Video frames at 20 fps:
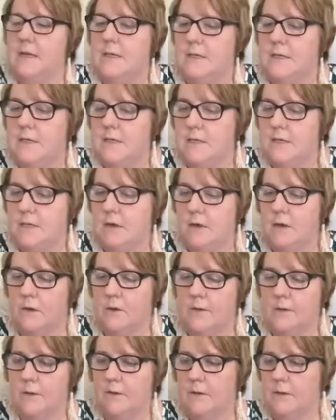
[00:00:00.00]

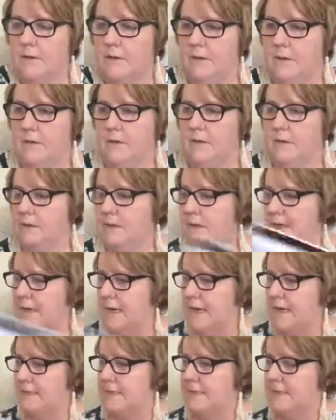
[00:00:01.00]
So
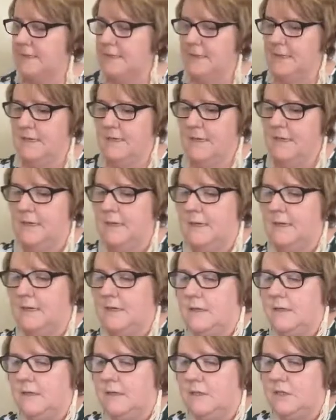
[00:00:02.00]
let's
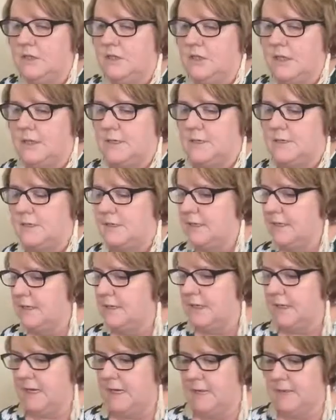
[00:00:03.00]
just
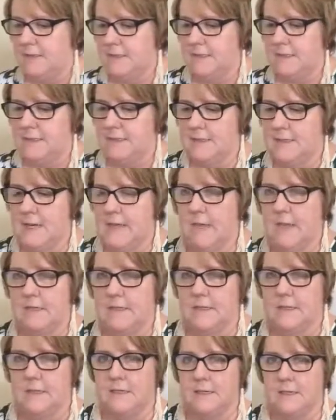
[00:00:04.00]
get
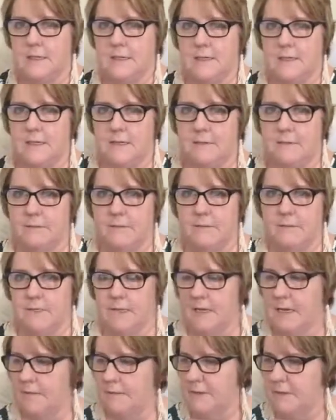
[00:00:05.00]
started. As I said, I'm just
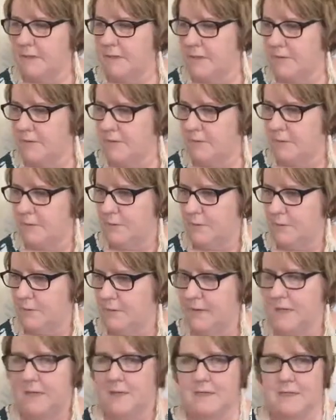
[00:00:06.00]
getting myself all
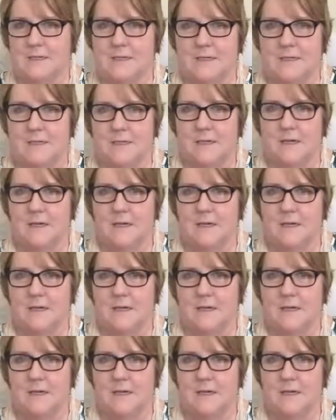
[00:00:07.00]
organised.